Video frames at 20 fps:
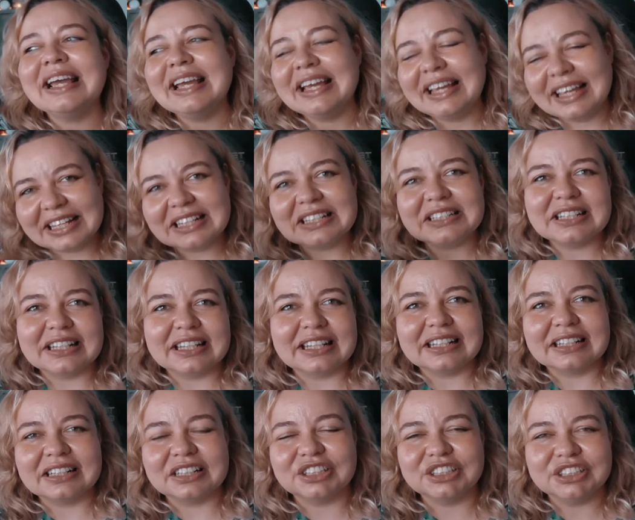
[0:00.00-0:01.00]
into
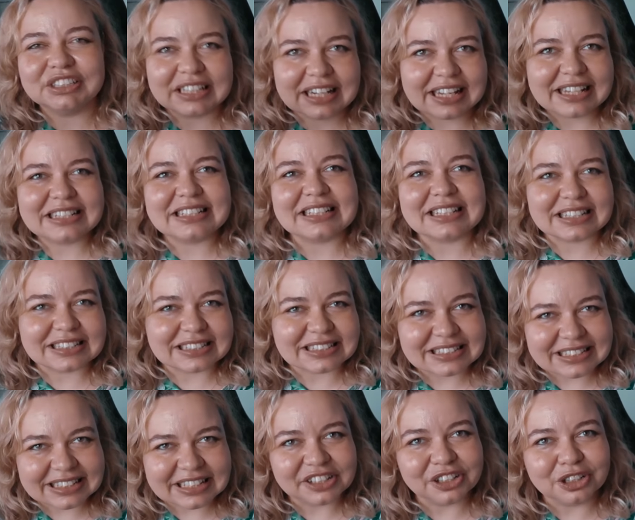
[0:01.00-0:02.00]
English later this
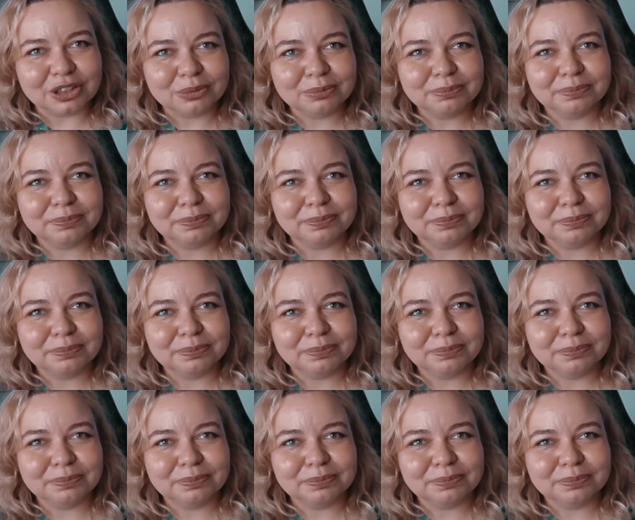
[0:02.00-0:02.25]
year.